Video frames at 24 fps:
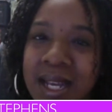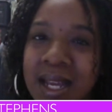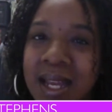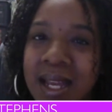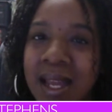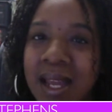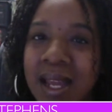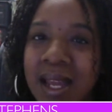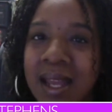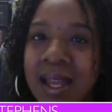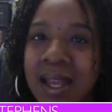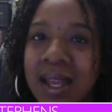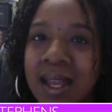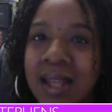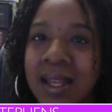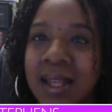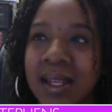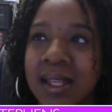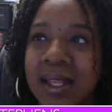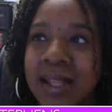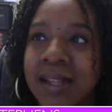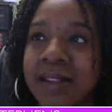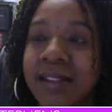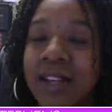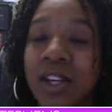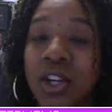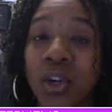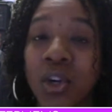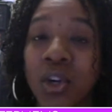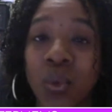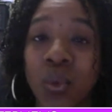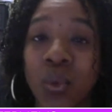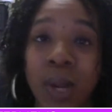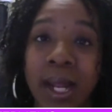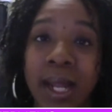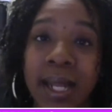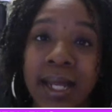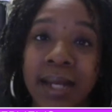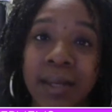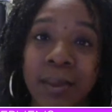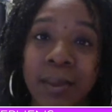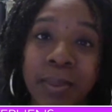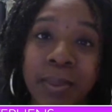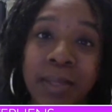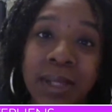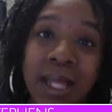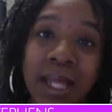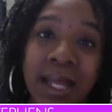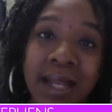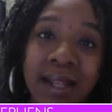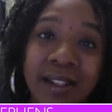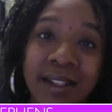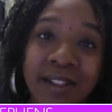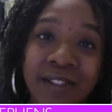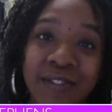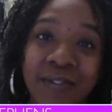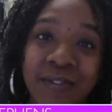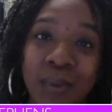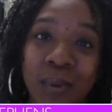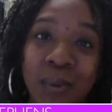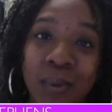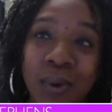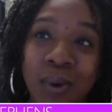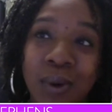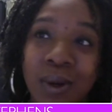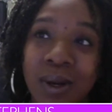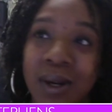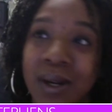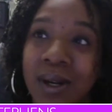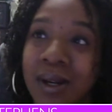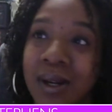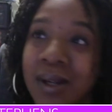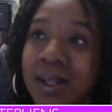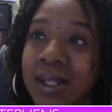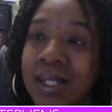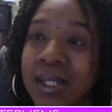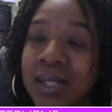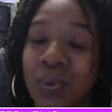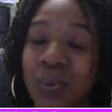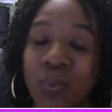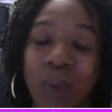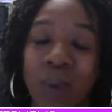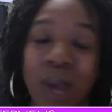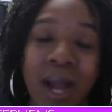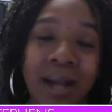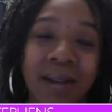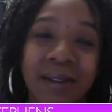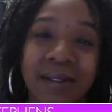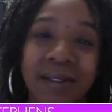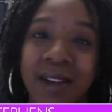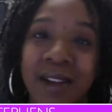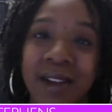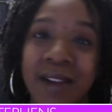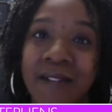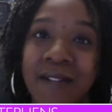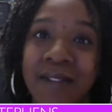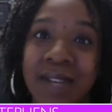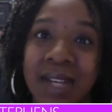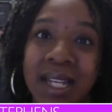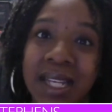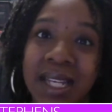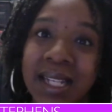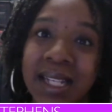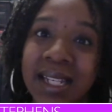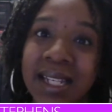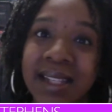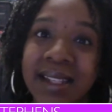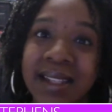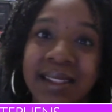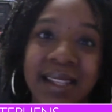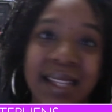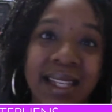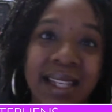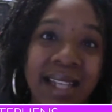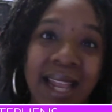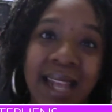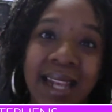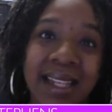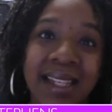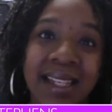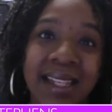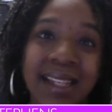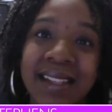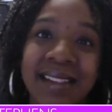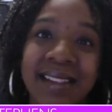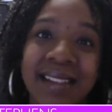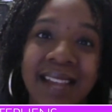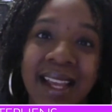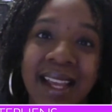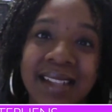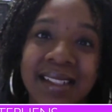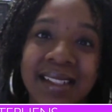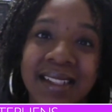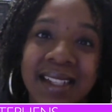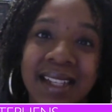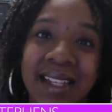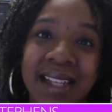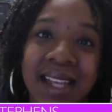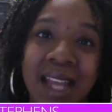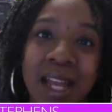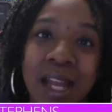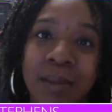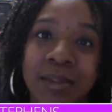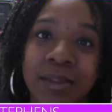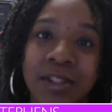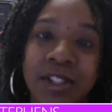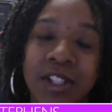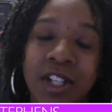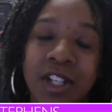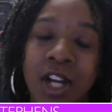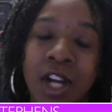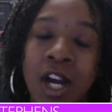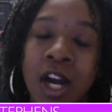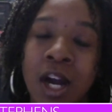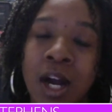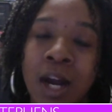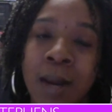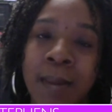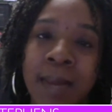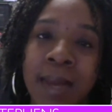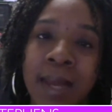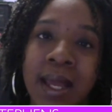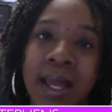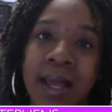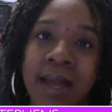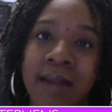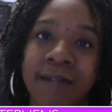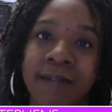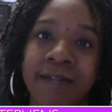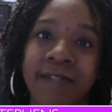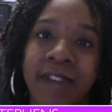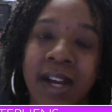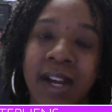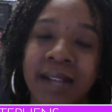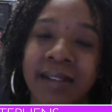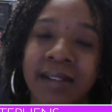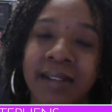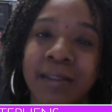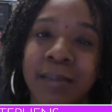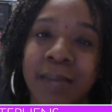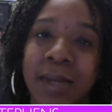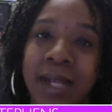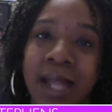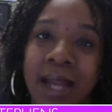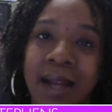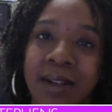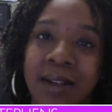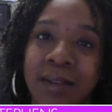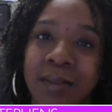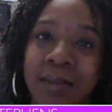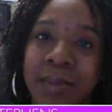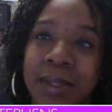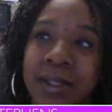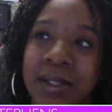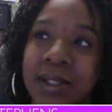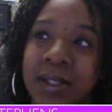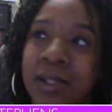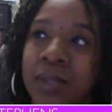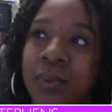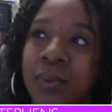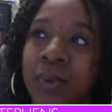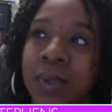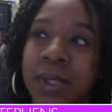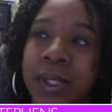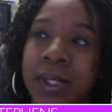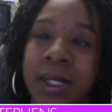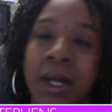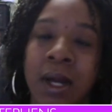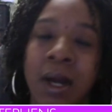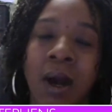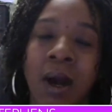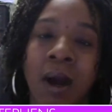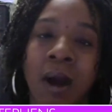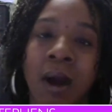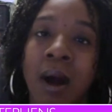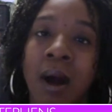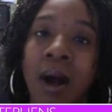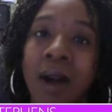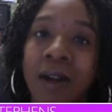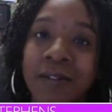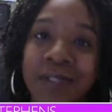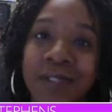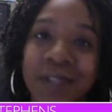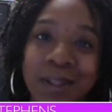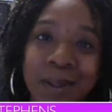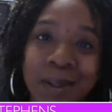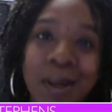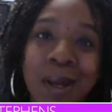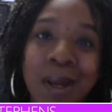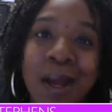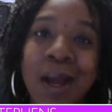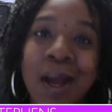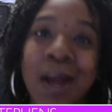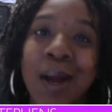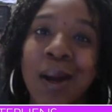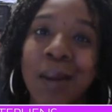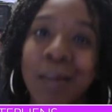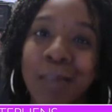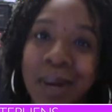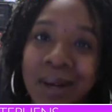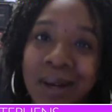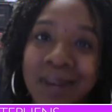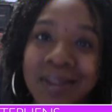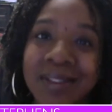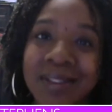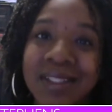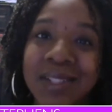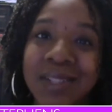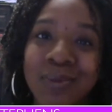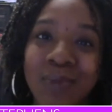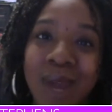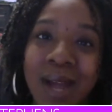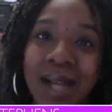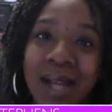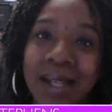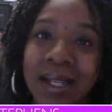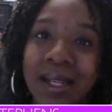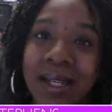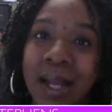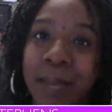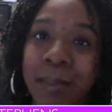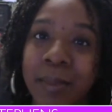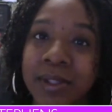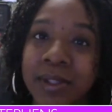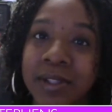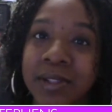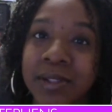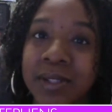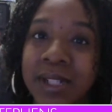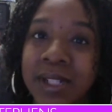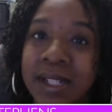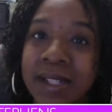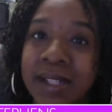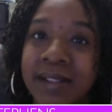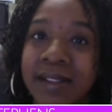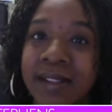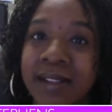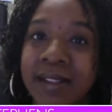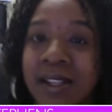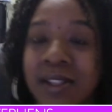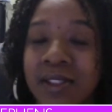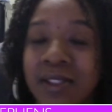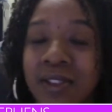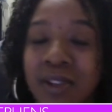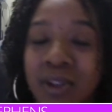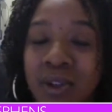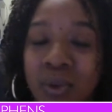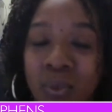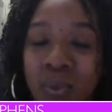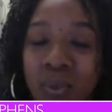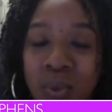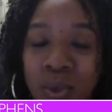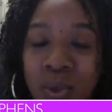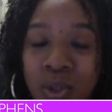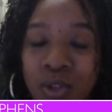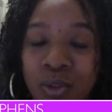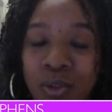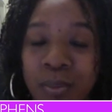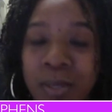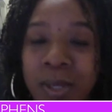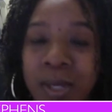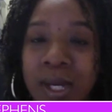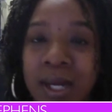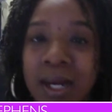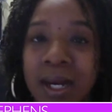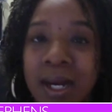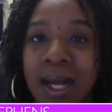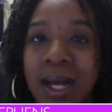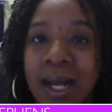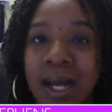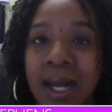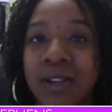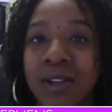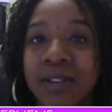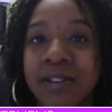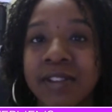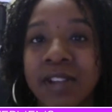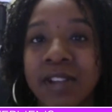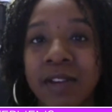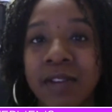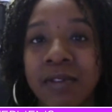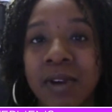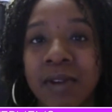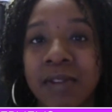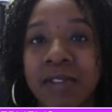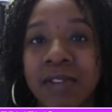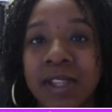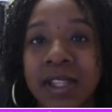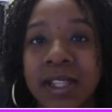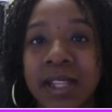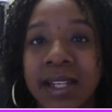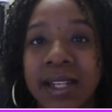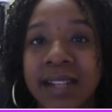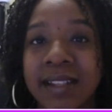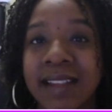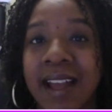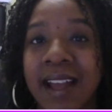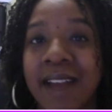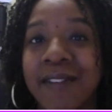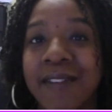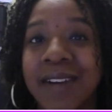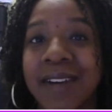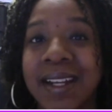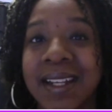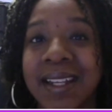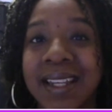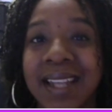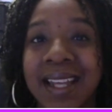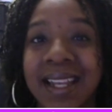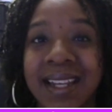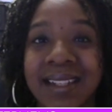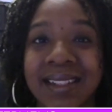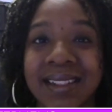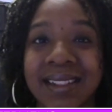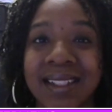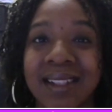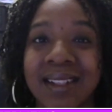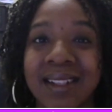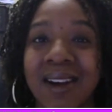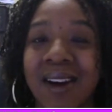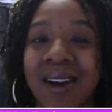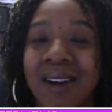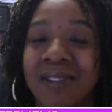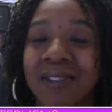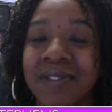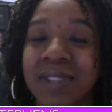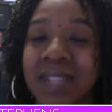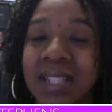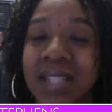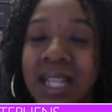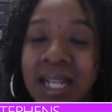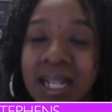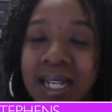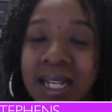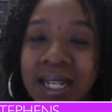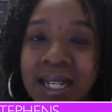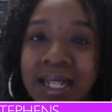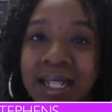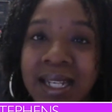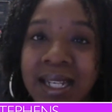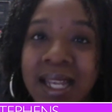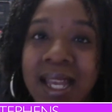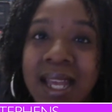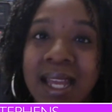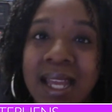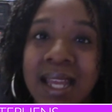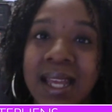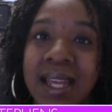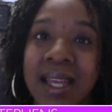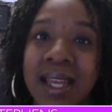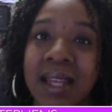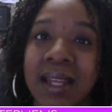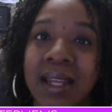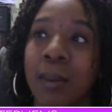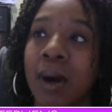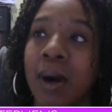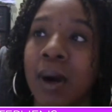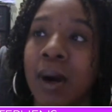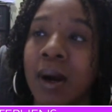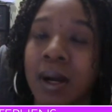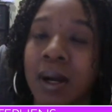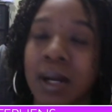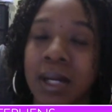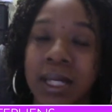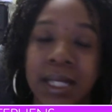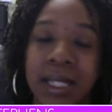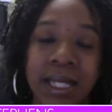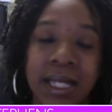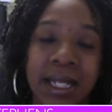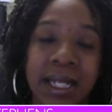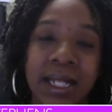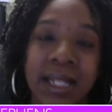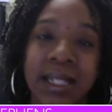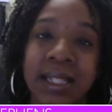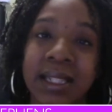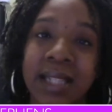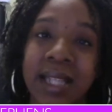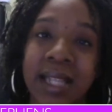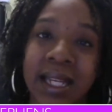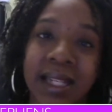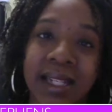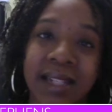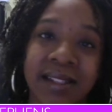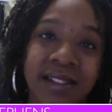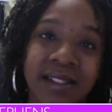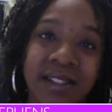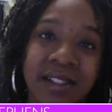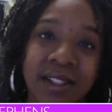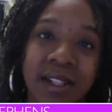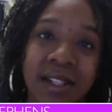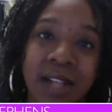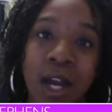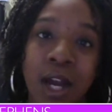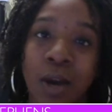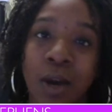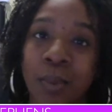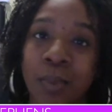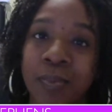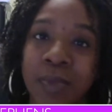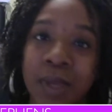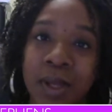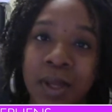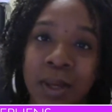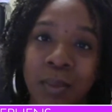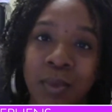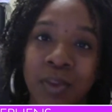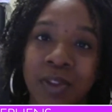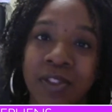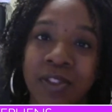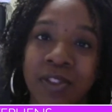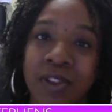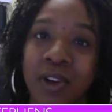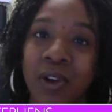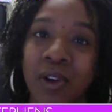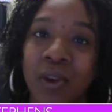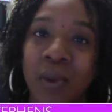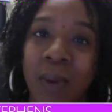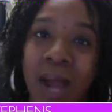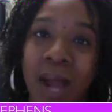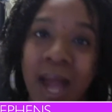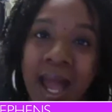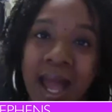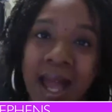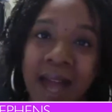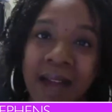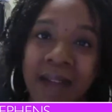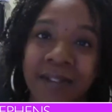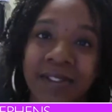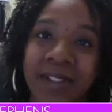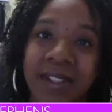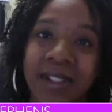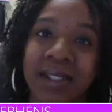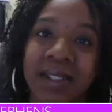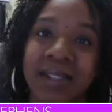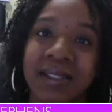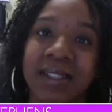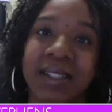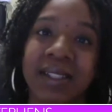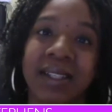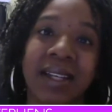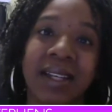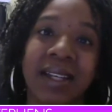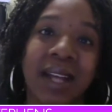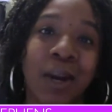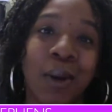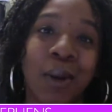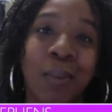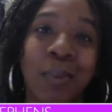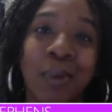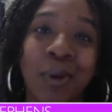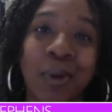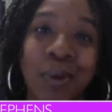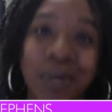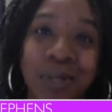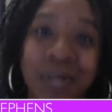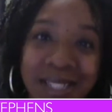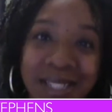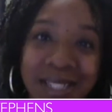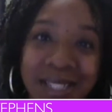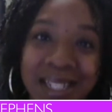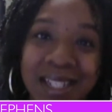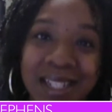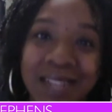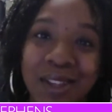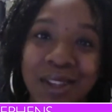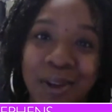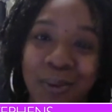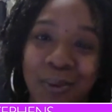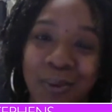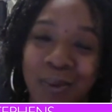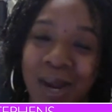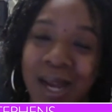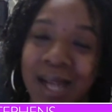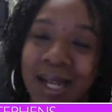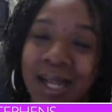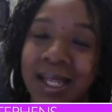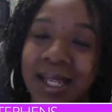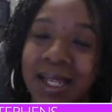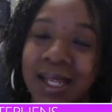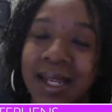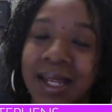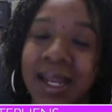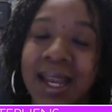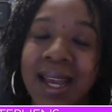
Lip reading: And it's a great place for writers of at any stage in the game to come and find some accountability. We are often posting writing opportunities in the group. I know several of the ladies have connected offline and are getting ladies to help them with their craft, to help critique their writing.